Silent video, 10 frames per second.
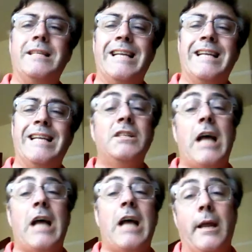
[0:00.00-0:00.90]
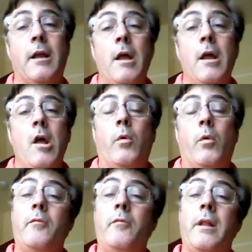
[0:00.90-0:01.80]
Today's topic,
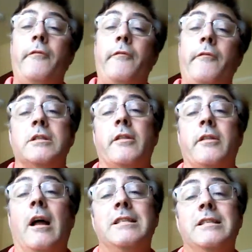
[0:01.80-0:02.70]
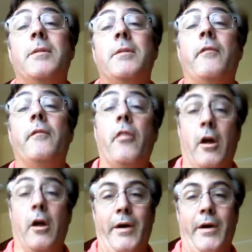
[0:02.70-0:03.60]
we're going to really focus on the concept of
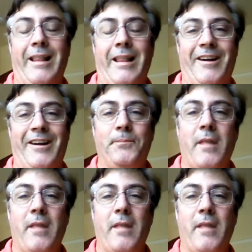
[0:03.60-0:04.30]
the query letter.